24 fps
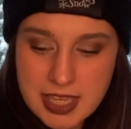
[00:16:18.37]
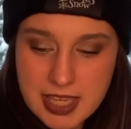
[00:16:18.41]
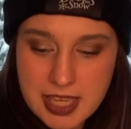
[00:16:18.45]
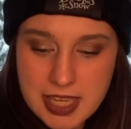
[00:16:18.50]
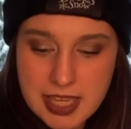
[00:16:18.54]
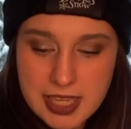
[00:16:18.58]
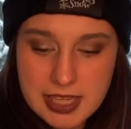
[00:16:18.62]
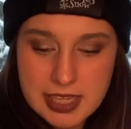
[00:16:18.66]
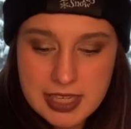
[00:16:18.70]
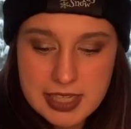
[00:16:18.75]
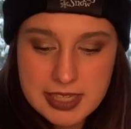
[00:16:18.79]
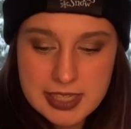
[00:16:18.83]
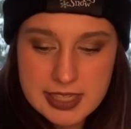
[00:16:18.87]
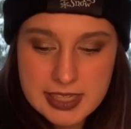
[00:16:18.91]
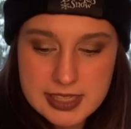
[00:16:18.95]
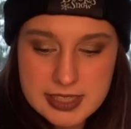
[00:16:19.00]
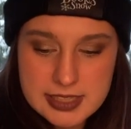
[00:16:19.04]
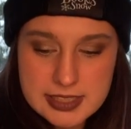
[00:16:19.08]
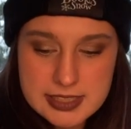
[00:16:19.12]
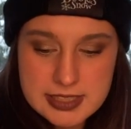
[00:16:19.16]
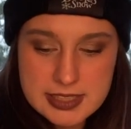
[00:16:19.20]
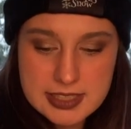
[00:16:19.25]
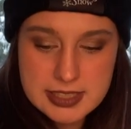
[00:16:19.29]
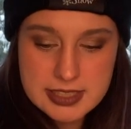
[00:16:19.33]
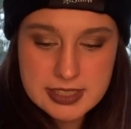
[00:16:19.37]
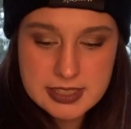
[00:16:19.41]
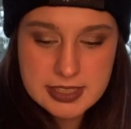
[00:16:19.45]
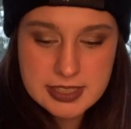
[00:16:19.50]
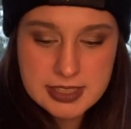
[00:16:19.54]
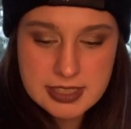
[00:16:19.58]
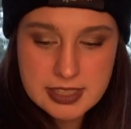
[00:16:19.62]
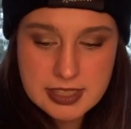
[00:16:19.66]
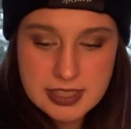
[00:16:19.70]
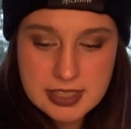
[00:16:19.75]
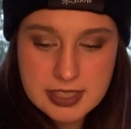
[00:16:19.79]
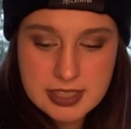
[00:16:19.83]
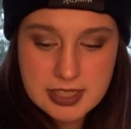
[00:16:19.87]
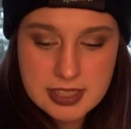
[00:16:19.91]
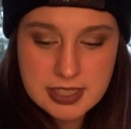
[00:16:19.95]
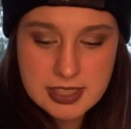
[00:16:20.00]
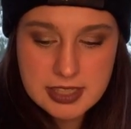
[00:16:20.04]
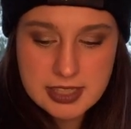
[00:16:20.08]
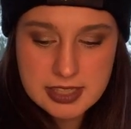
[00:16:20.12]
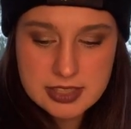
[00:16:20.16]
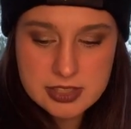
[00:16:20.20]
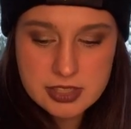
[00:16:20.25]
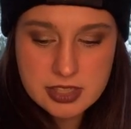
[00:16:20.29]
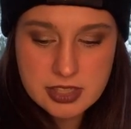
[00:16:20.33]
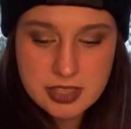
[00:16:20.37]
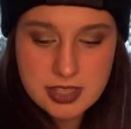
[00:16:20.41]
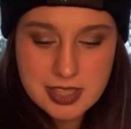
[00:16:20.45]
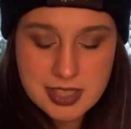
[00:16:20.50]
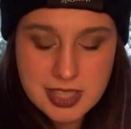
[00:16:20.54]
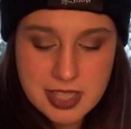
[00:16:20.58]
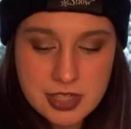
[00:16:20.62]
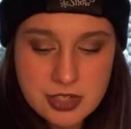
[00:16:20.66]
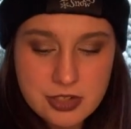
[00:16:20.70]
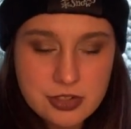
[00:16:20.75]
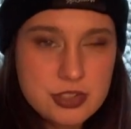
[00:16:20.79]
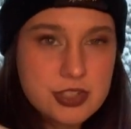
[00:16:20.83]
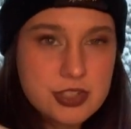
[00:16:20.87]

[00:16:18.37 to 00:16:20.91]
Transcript: and in her